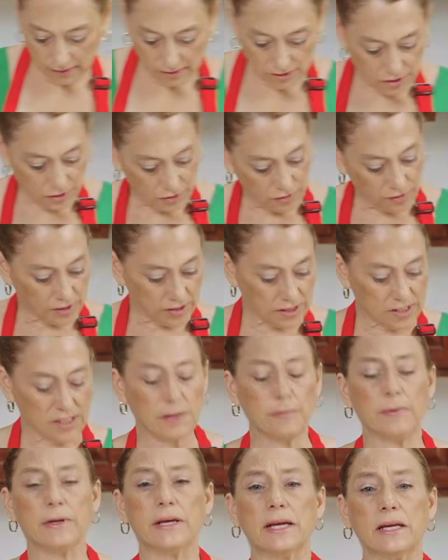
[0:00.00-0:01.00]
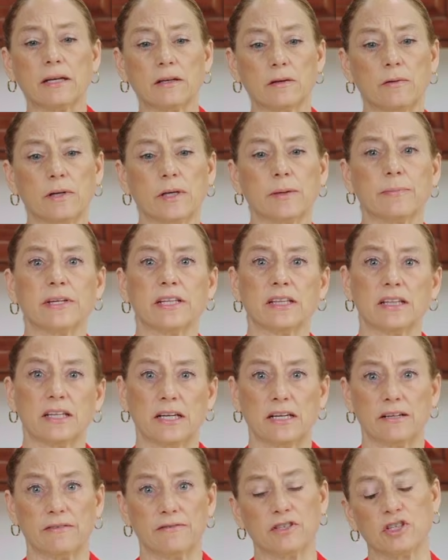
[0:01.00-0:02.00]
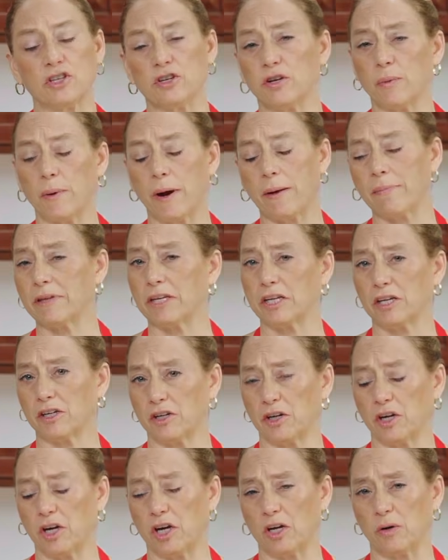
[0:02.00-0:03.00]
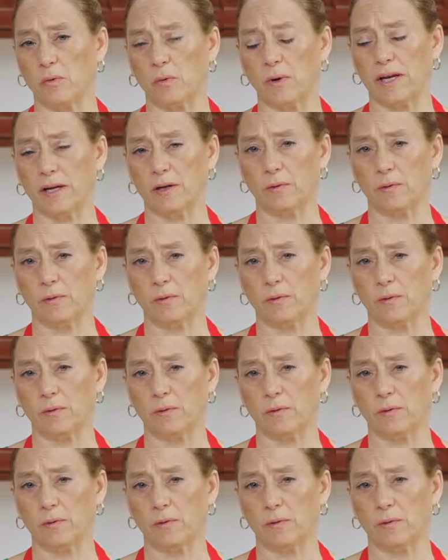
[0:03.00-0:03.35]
so you can see we had quite a bit left. You probably could have got away